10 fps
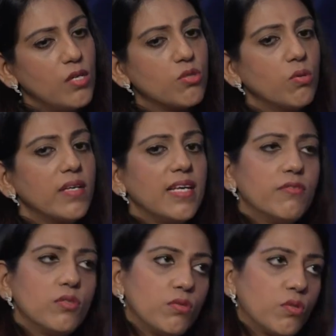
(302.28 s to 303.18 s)
So
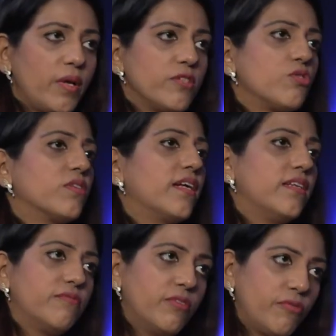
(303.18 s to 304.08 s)
even though the question
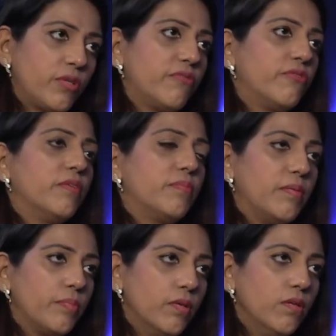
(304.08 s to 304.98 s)
can differ for different
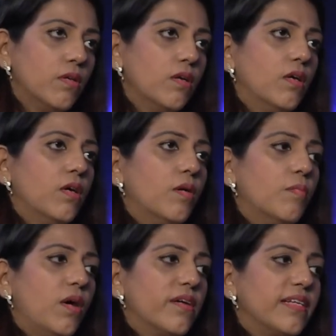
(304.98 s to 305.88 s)
people,
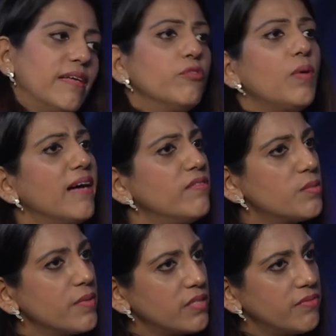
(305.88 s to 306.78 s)
but if you have a
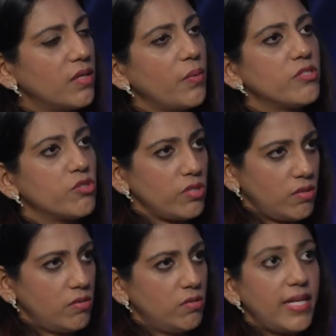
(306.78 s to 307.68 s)
specific
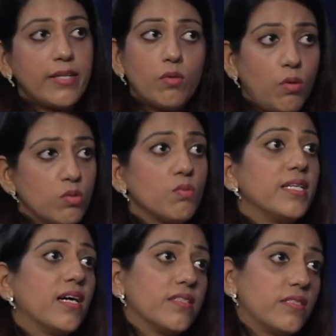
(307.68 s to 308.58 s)
question, that could also
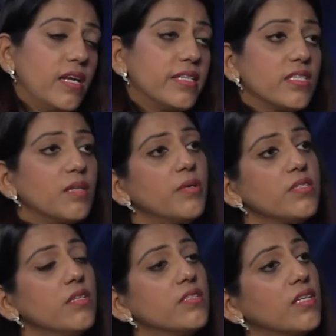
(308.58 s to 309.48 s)
be asked. Let's say a
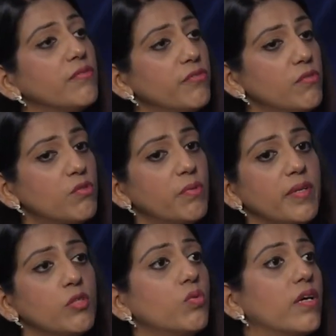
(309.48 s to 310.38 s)
person is confused
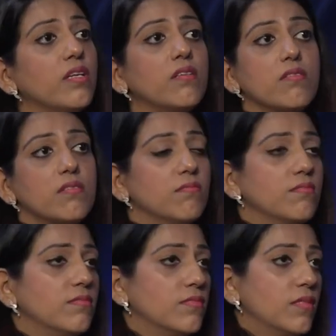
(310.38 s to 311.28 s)
between two careers.